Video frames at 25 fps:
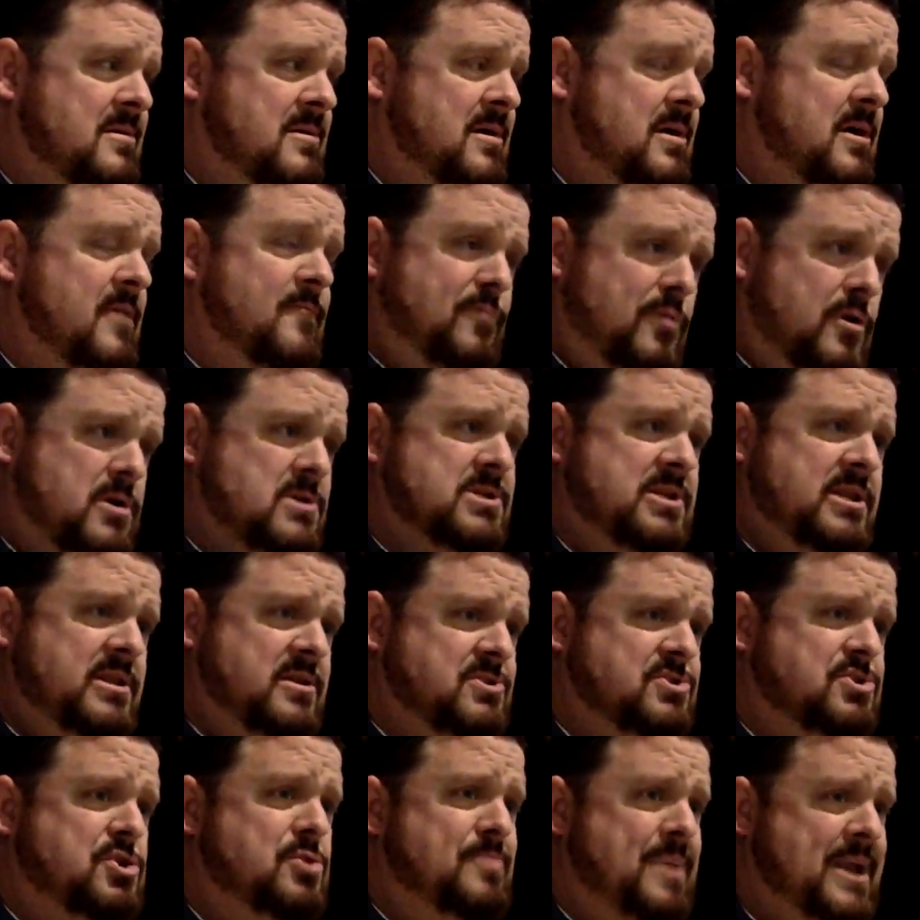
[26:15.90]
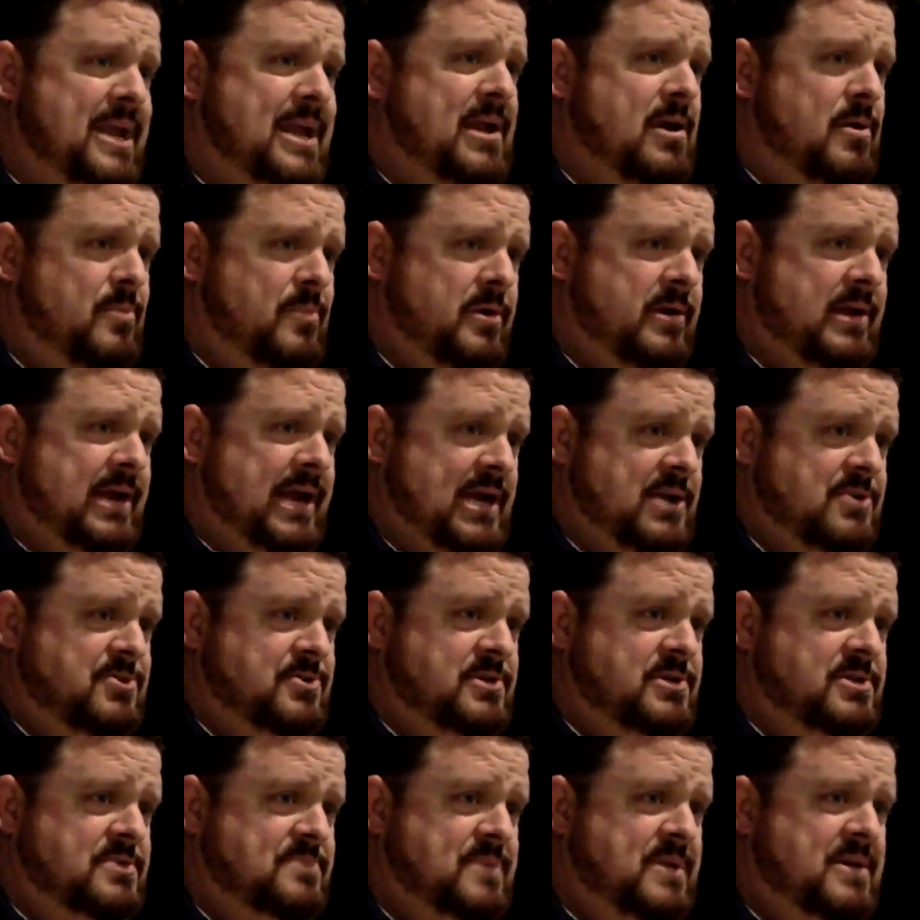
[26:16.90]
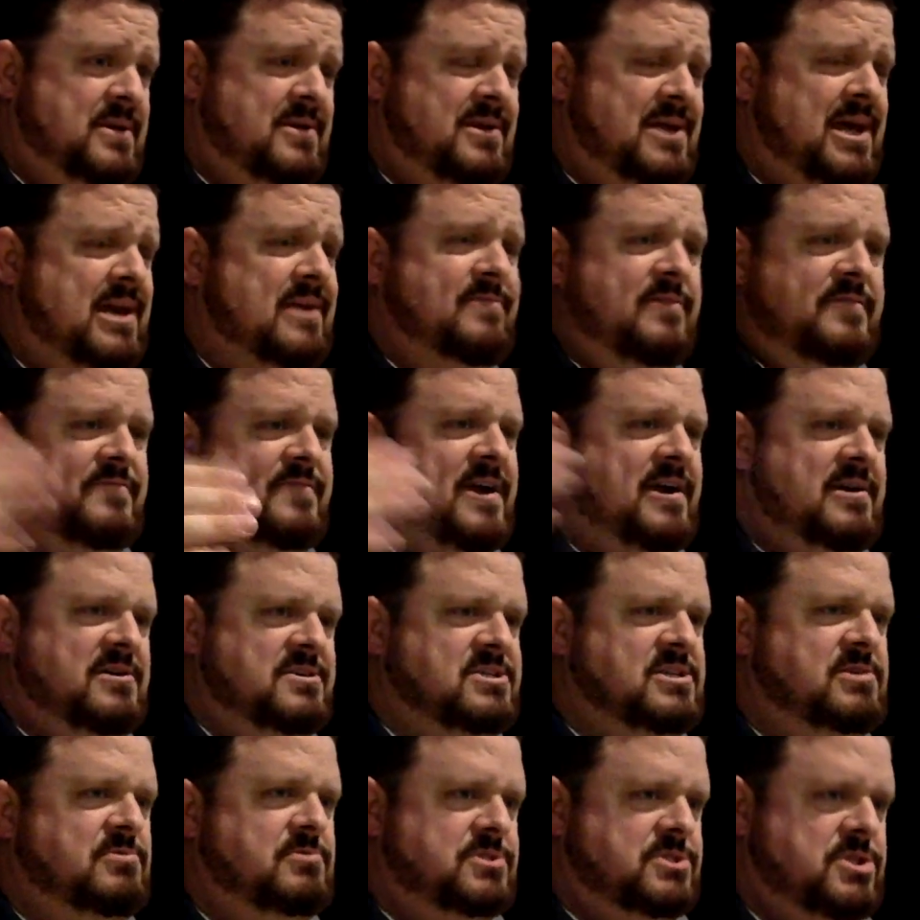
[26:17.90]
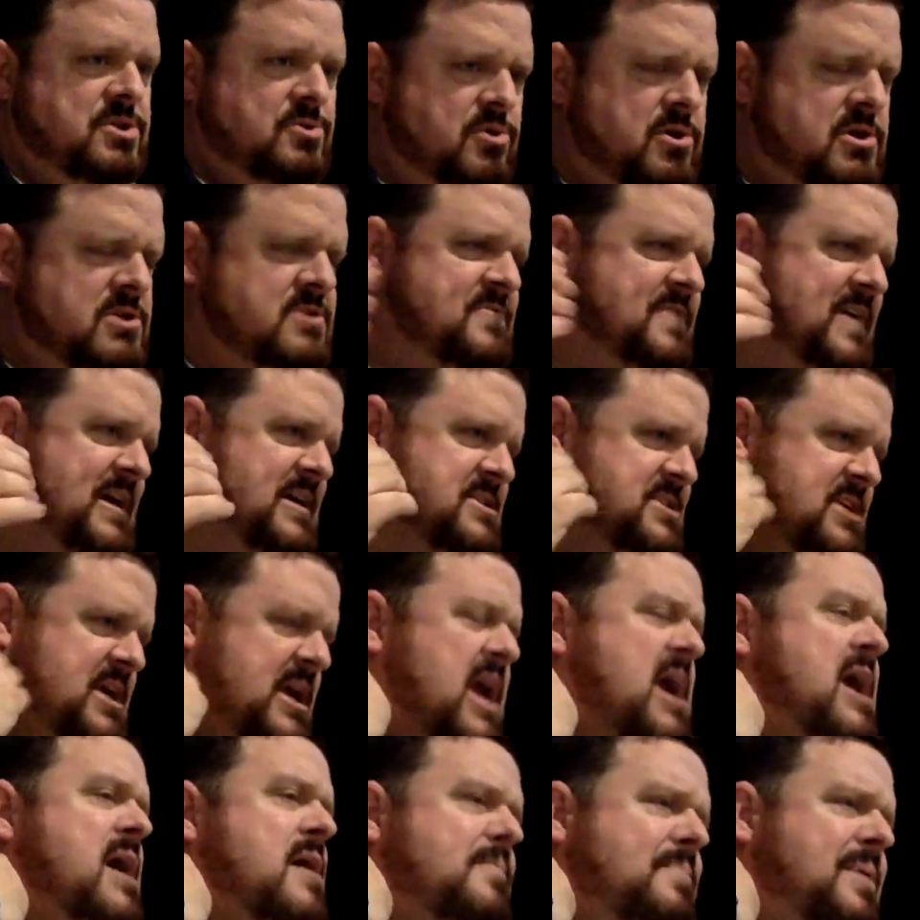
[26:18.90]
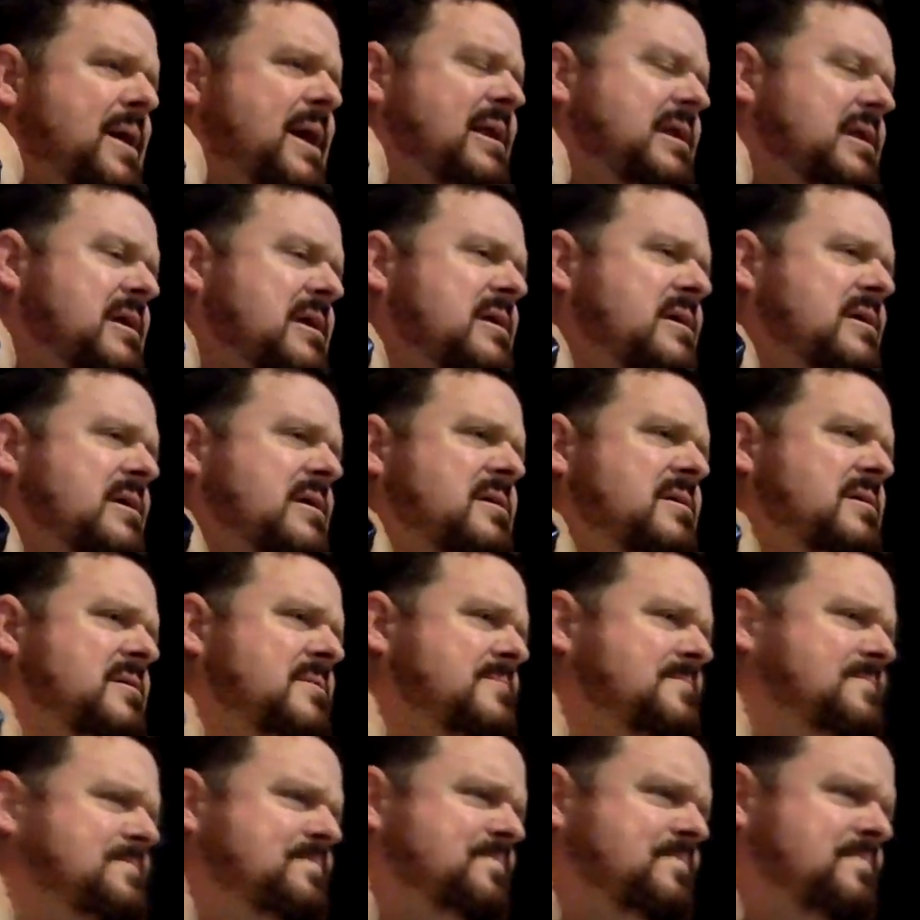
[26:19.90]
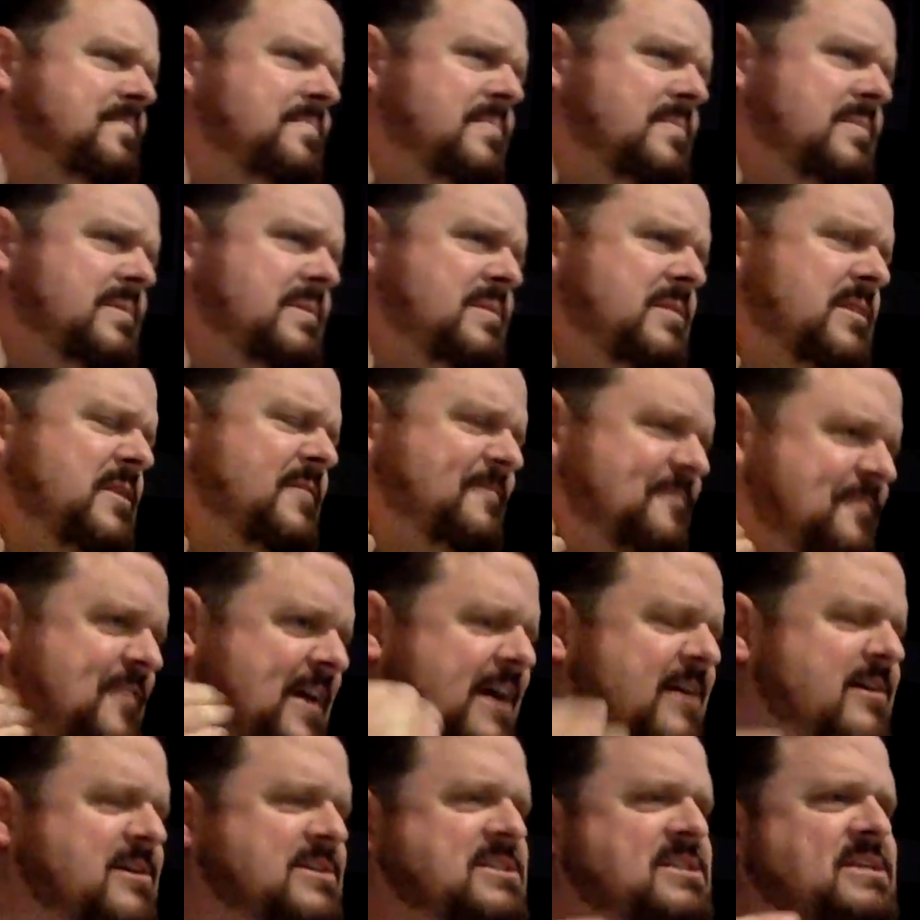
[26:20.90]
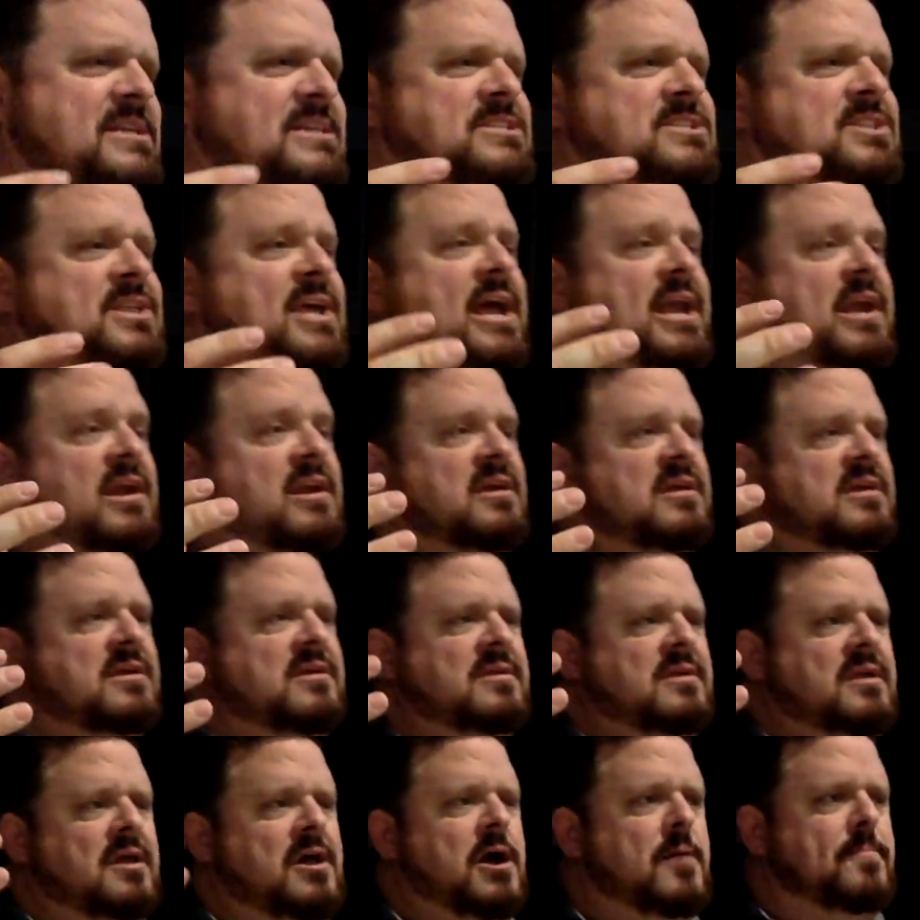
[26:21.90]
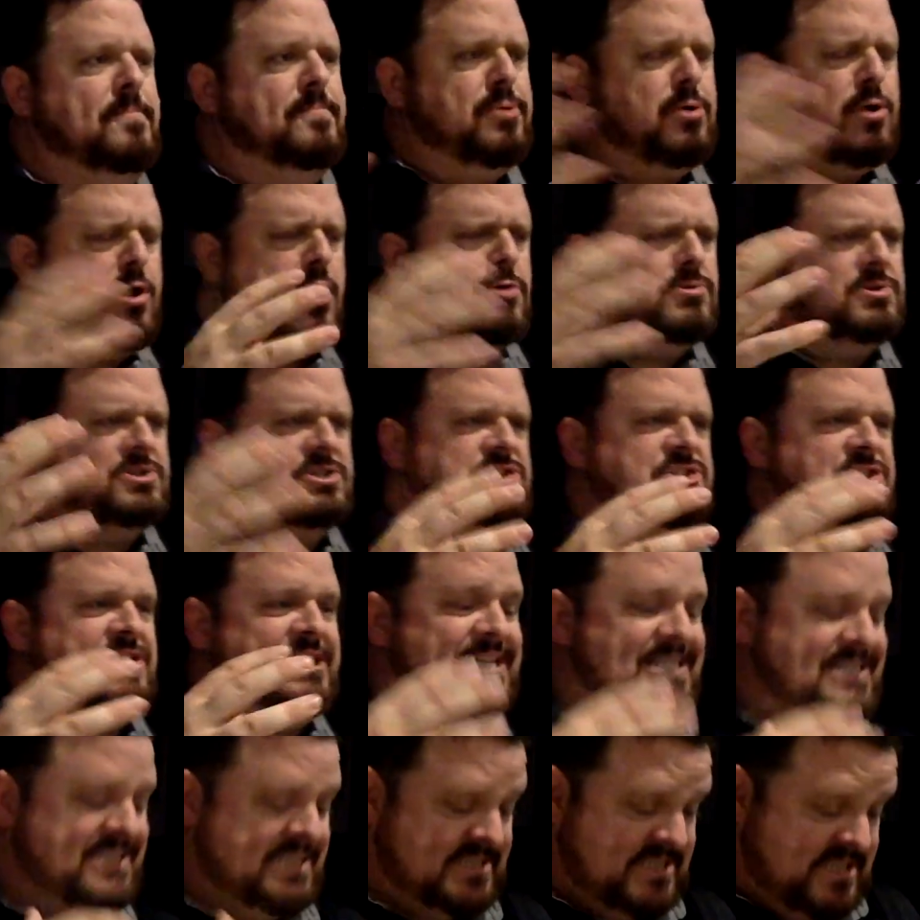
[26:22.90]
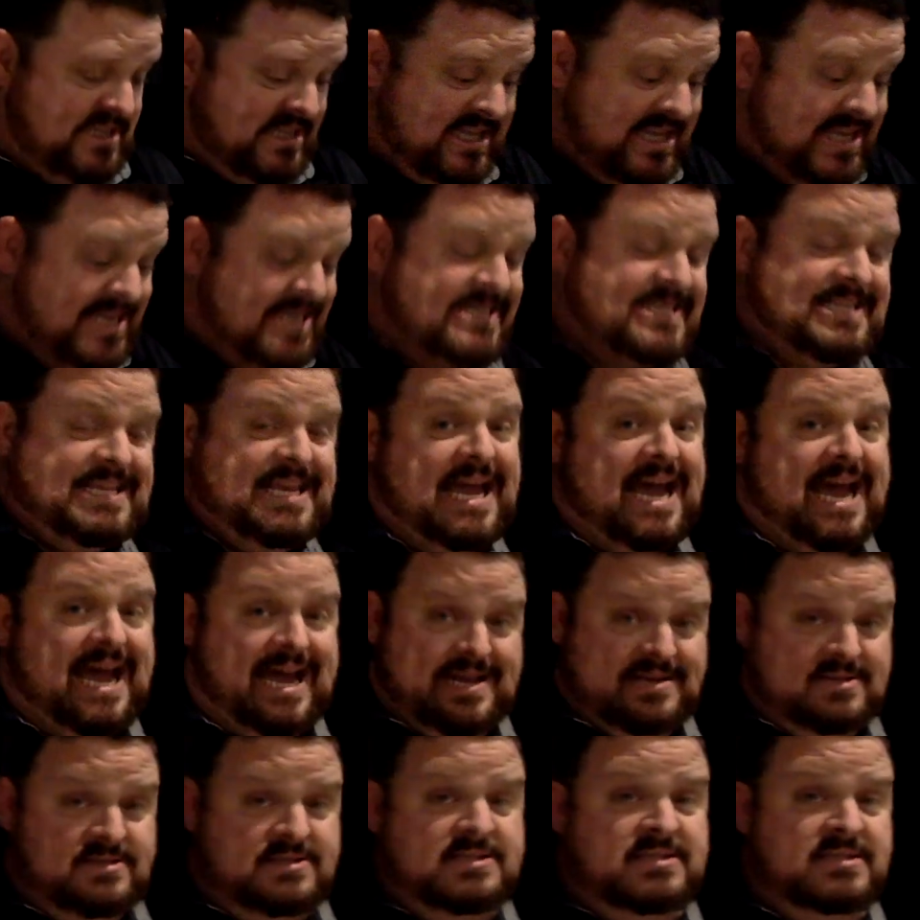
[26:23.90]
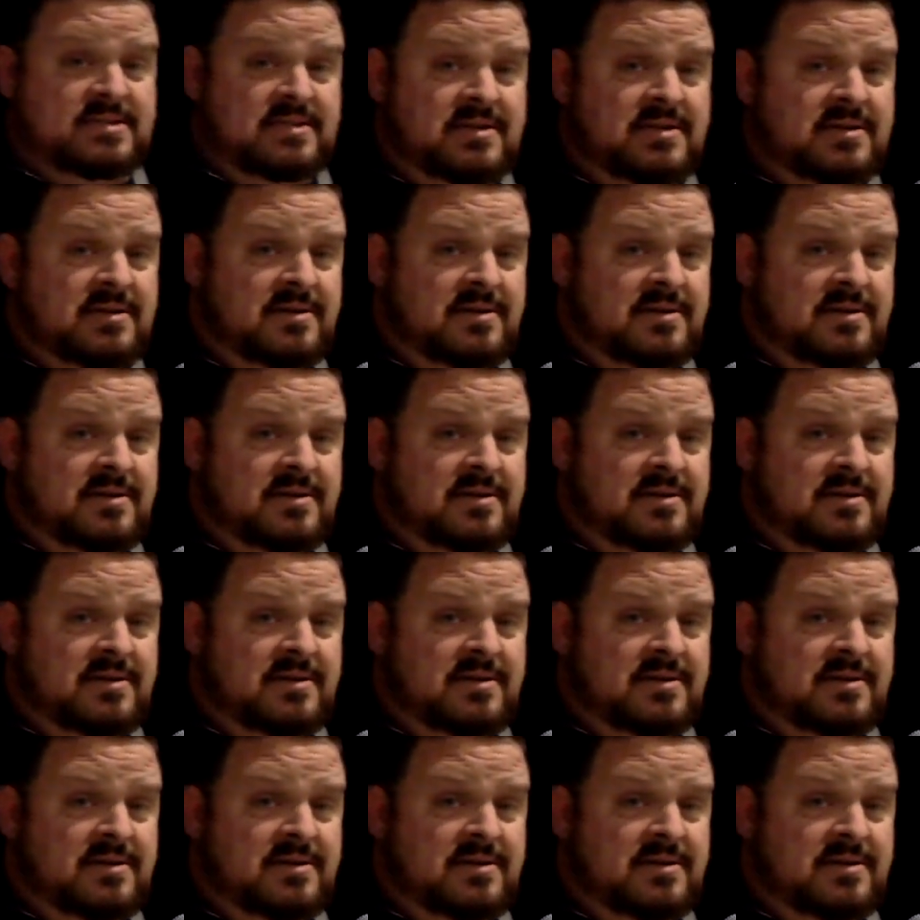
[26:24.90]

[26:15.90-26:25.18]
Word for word: Unfortunately, there's too many Elmer Gantrys, but not every Pharisee was the worst Pharisee. But the Pharisees that approached Jesus, these guys,